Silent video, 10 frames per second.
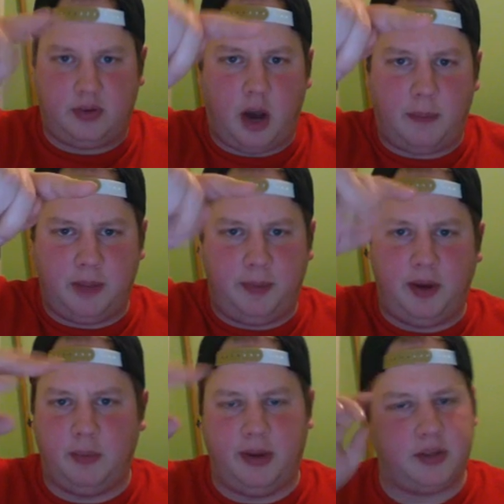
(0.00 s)
of the pyramid
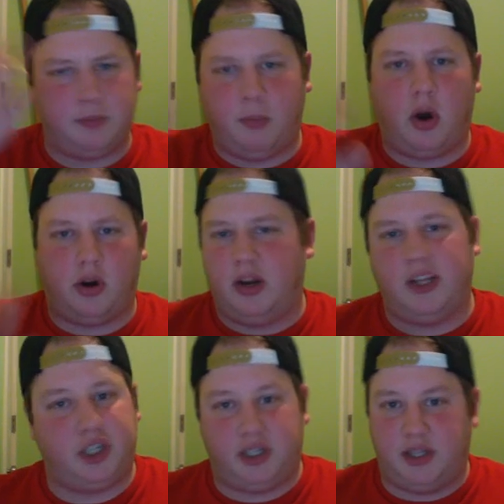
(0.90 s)
is Modern. It's
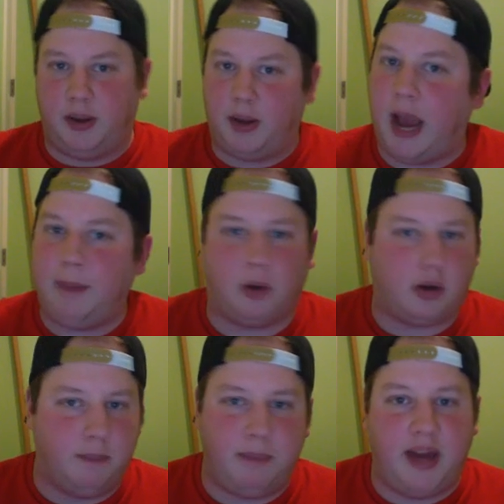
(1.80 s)
just a
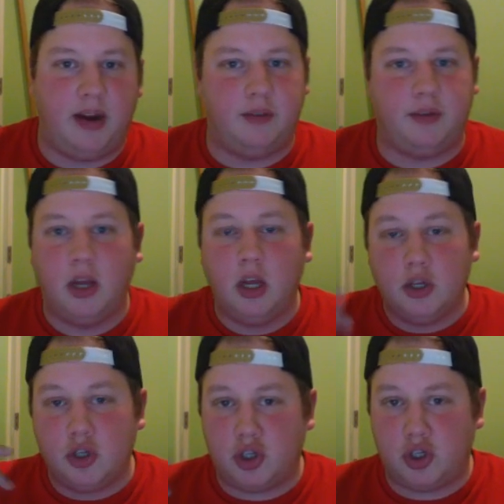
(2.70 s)
hyper-competitive,
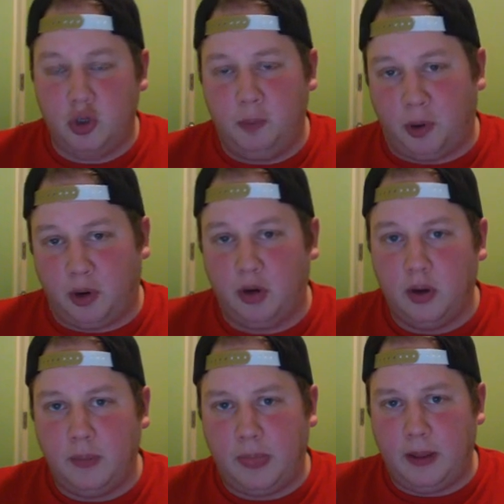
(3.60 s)
super
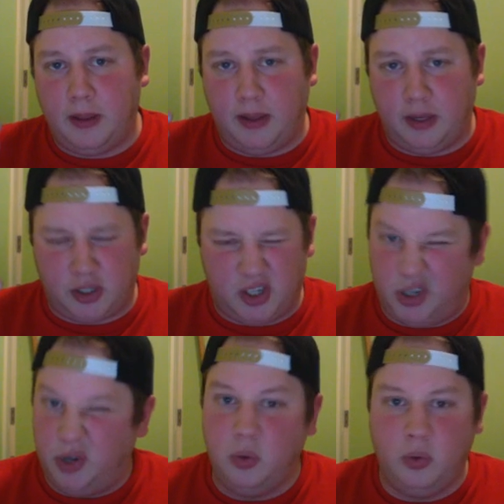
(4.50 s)

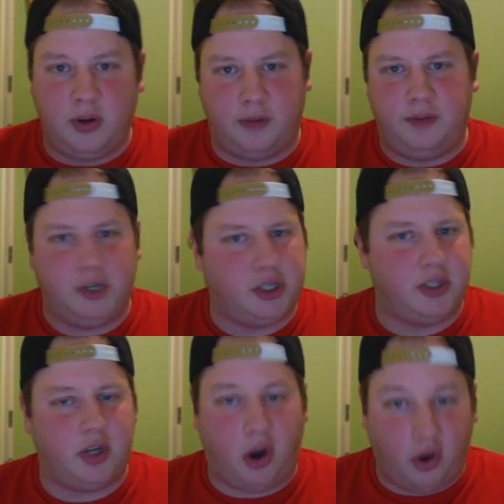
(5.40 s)
tuned, efficient
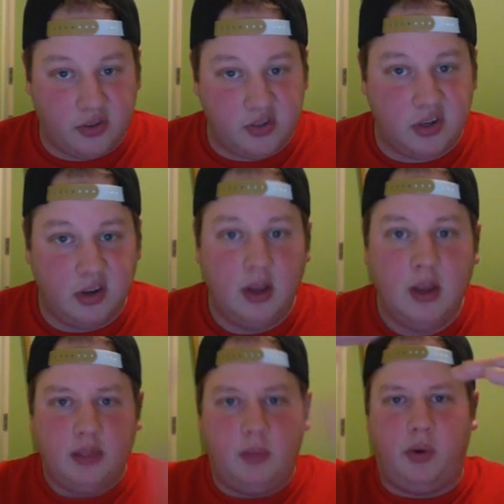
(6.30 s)
cards.
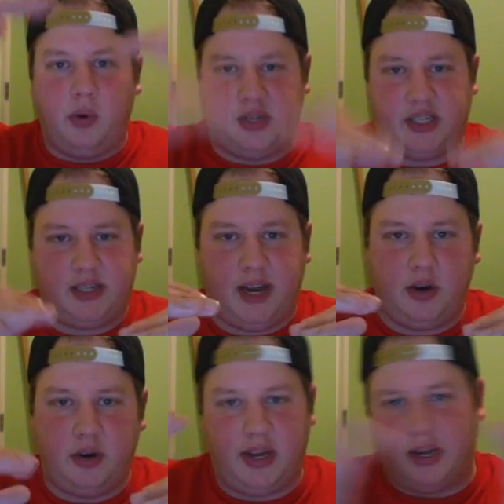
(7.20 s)
Then we go into Standard, you
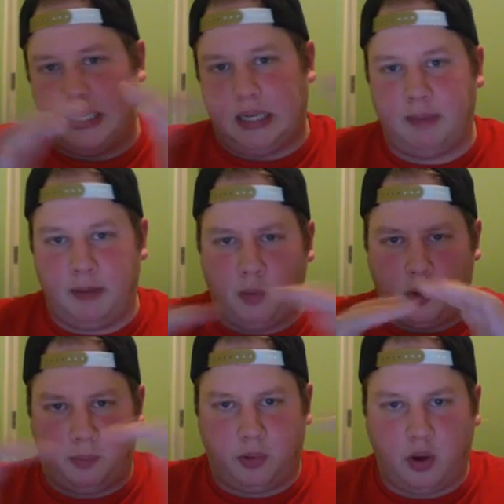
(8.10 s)
get a little bit more
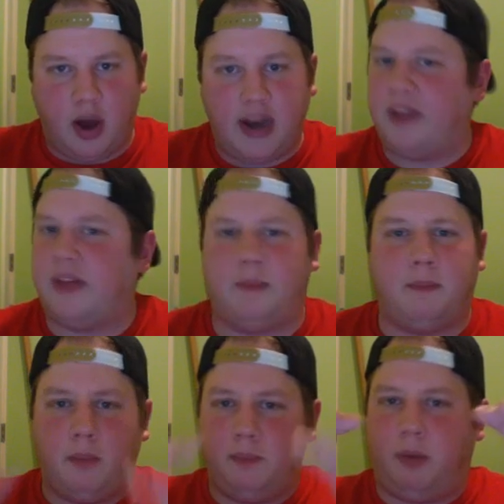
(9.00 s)
broad, and then
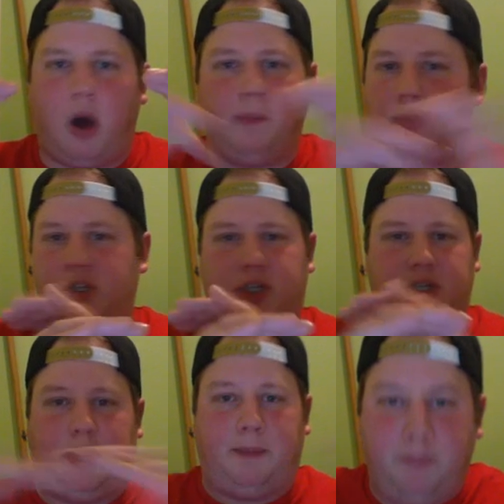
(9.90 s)
Pauper is just like,
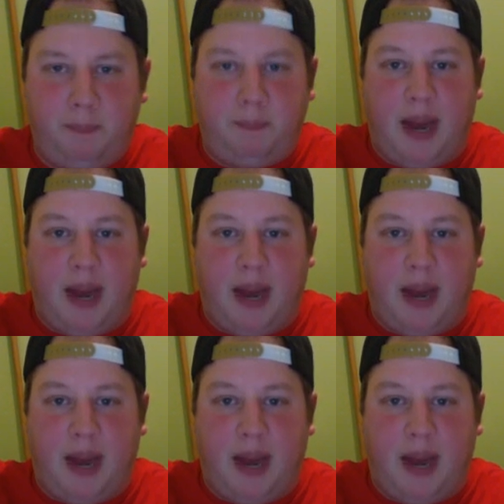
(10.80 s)
bam!